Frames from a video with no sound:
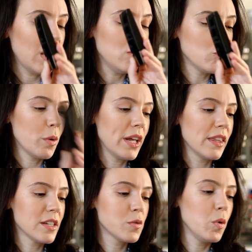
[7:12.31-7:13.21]
enjoying
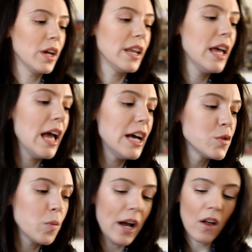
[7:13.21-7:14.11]
this one
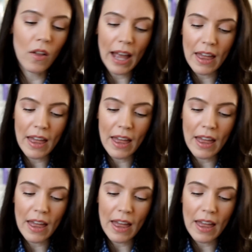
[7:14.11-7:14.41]
as well.